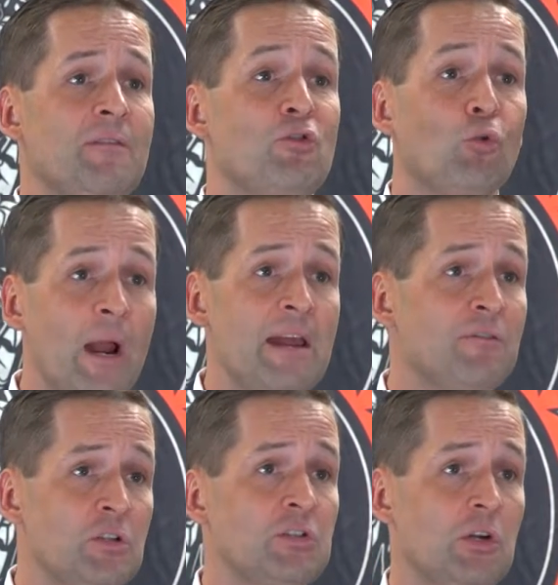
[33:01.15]
have
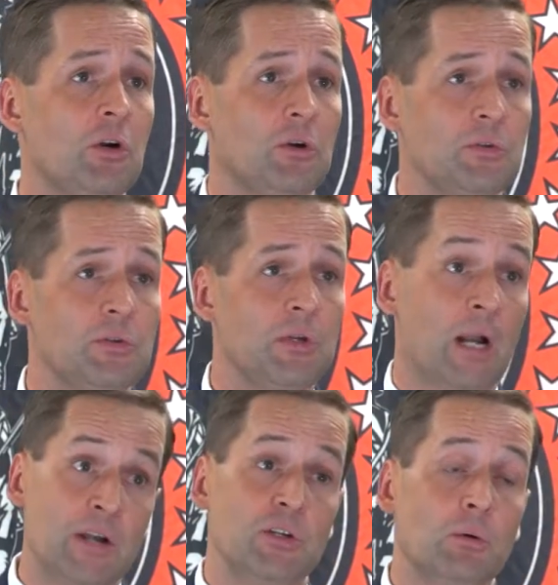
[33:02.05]
grave concerns,
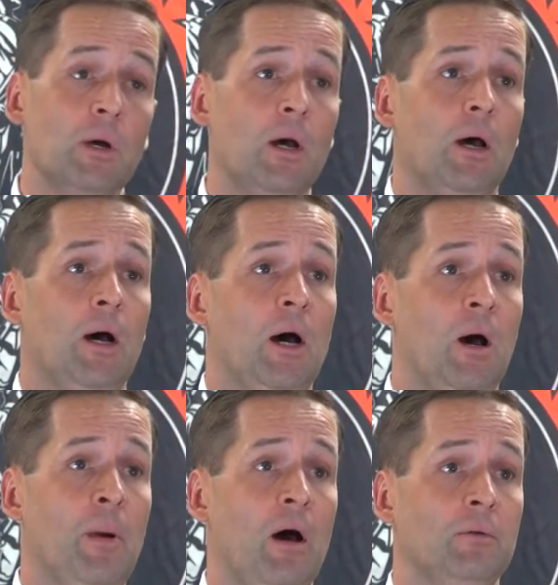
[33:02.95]
and I do,
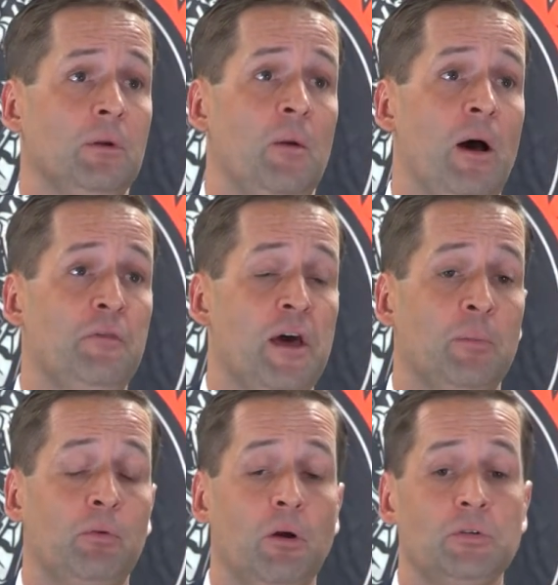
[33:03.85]
about
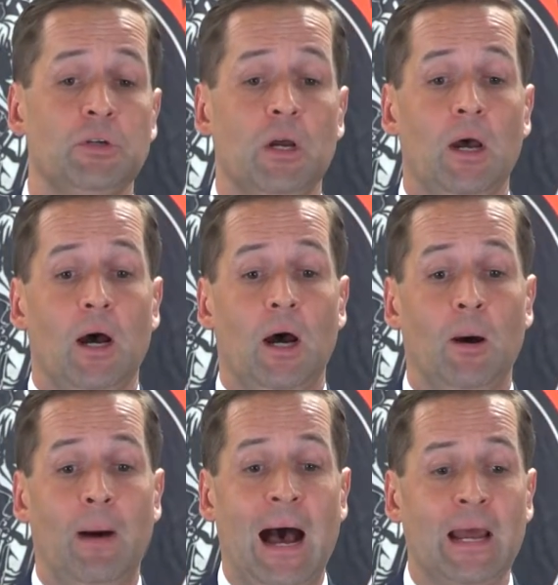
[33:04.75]
that approach.
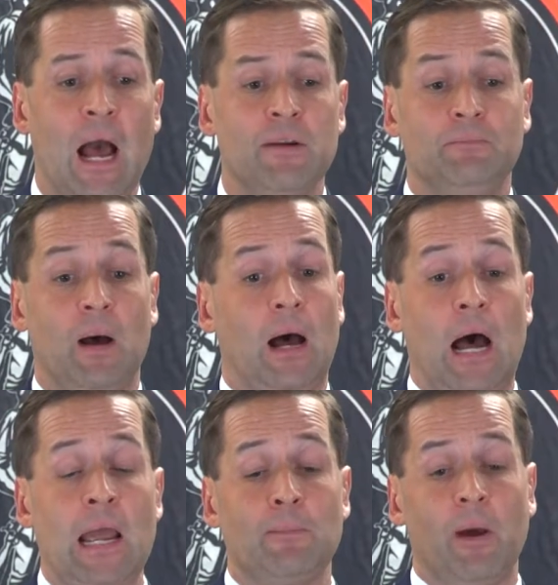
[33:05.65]
I
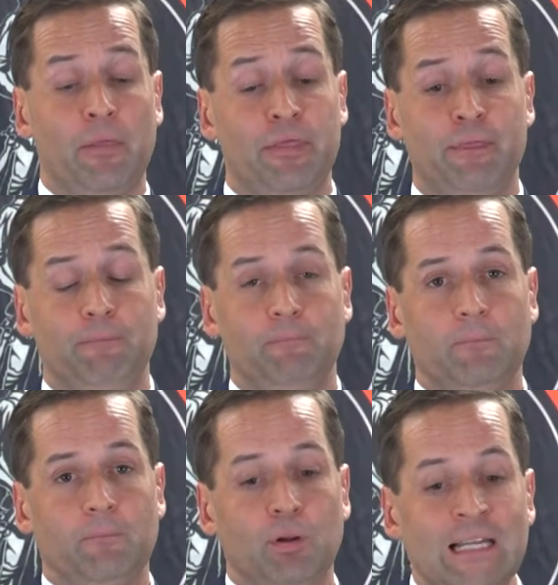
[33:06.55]
am
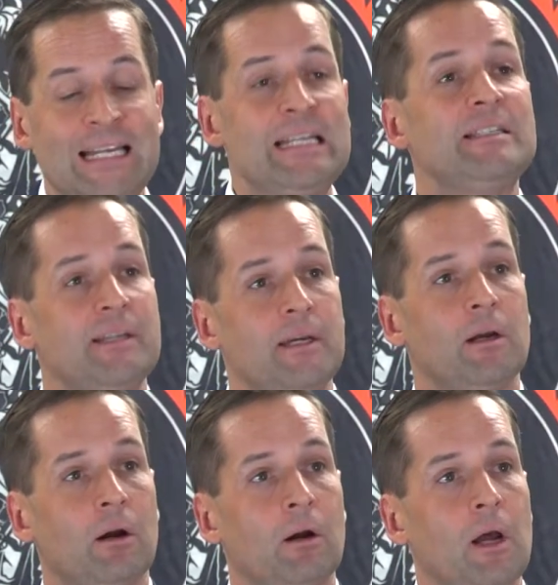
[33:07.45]
pleased to
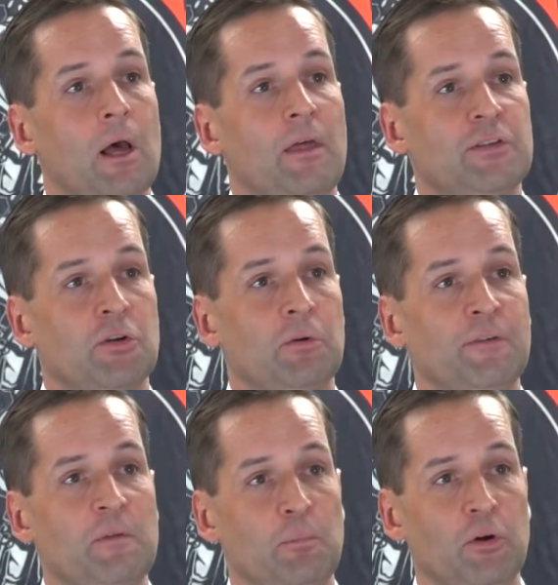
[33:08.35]
hear that
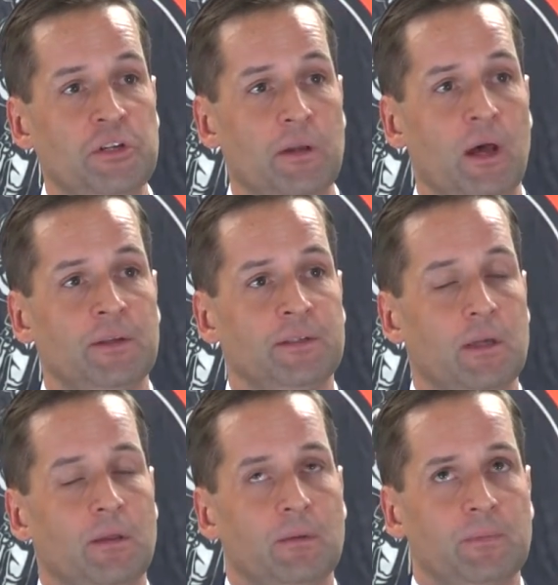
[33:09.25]
certainly from the president,
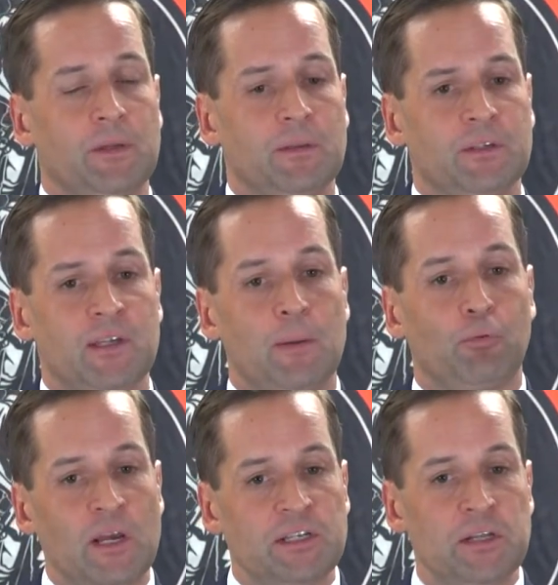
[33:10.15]
the
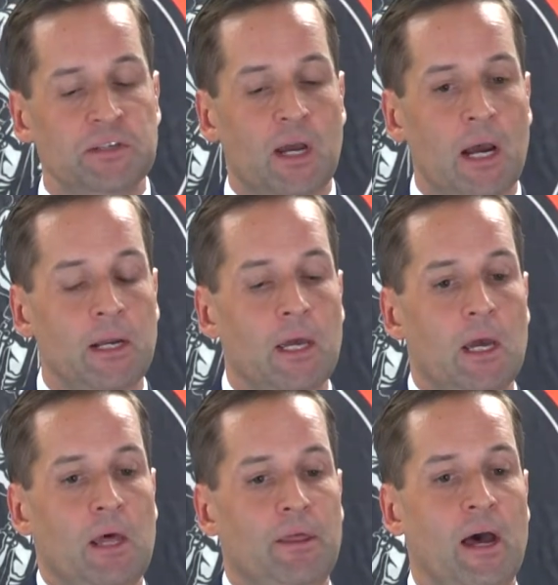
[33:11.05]
Senate president's side,
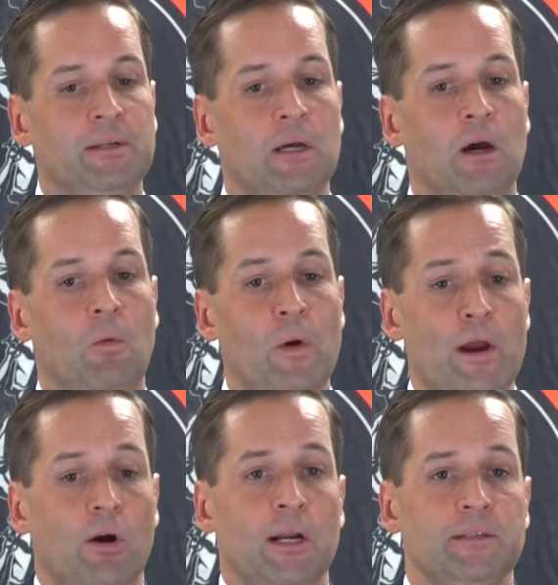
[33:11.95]
that
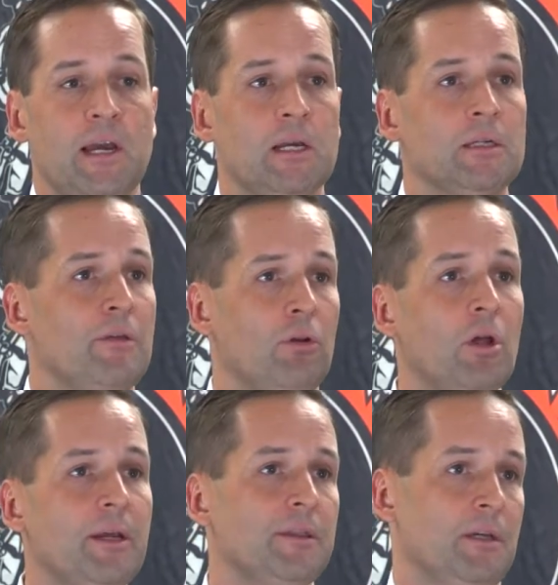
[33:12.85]
we are going to take another
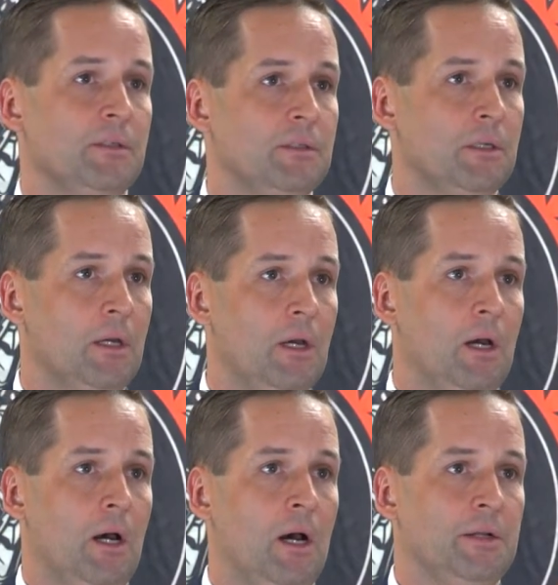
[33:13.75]
look at this
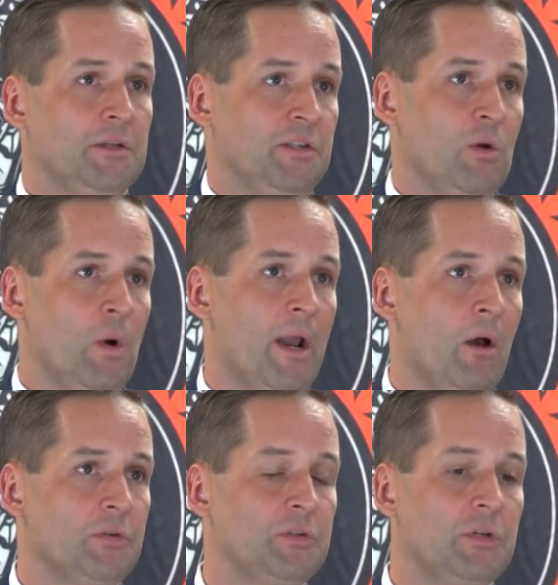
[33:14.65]
to see what
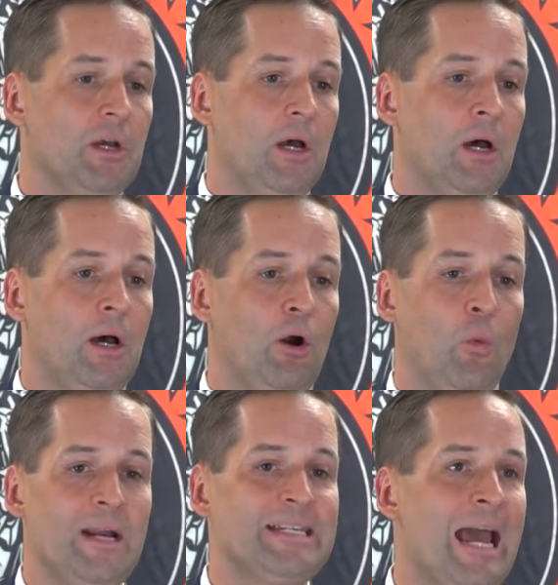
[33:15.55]
else
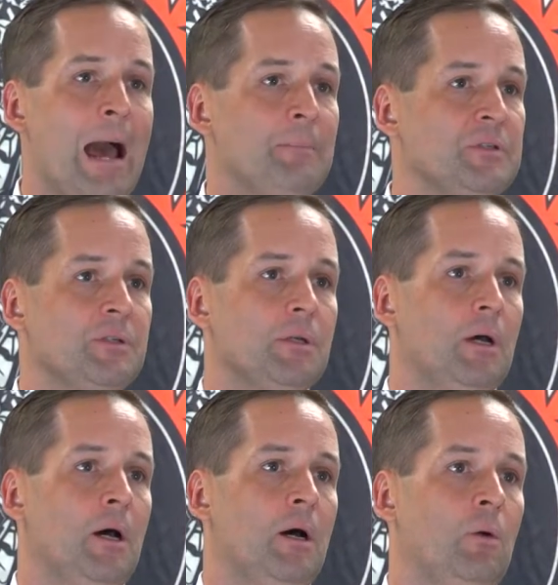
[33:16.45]
or what gaps
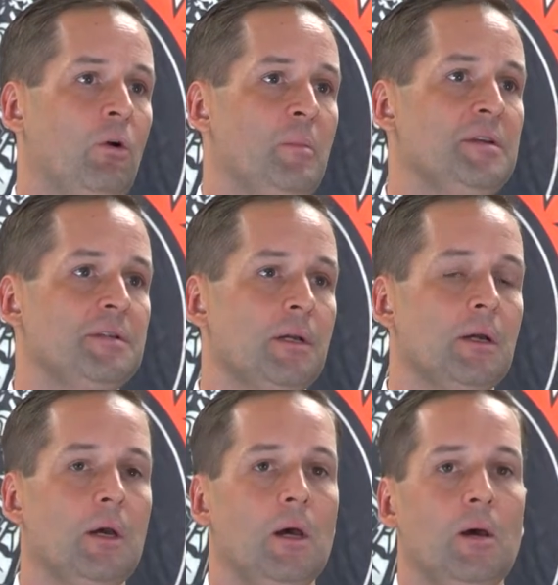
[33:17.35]
we're missing,
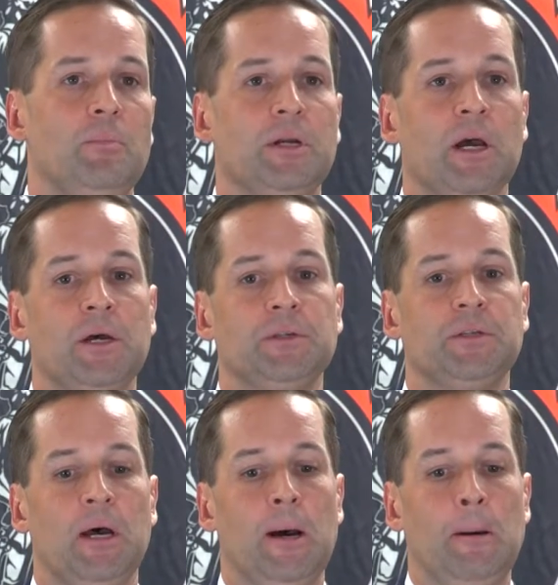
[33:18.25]

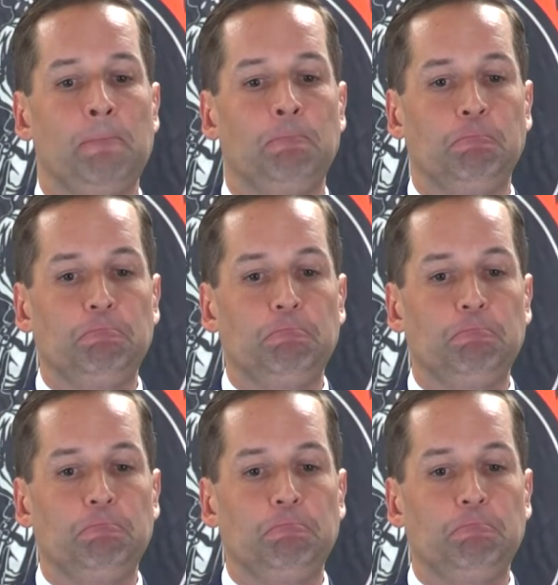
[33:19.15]
because there